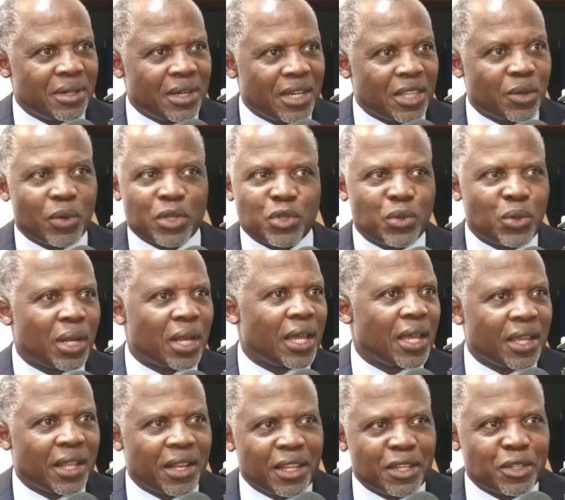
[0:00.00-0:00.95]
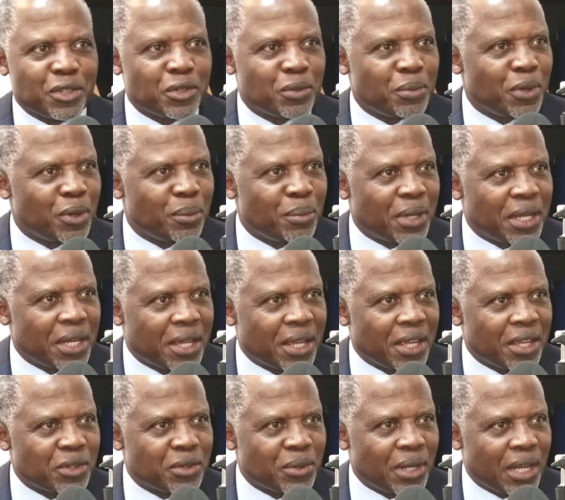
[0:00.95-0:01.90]
Otherwise, you are likely to be on
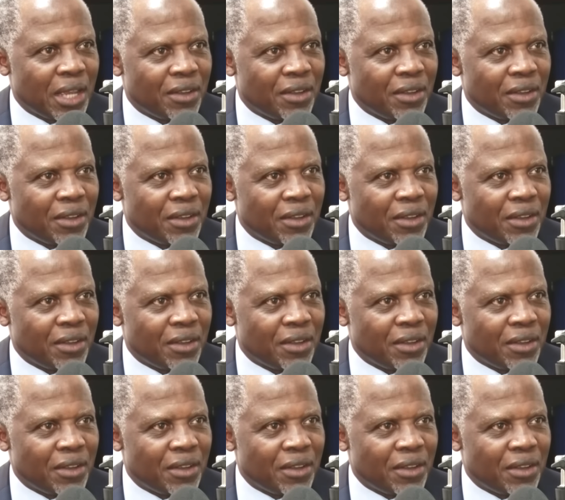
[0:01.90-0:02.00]
medication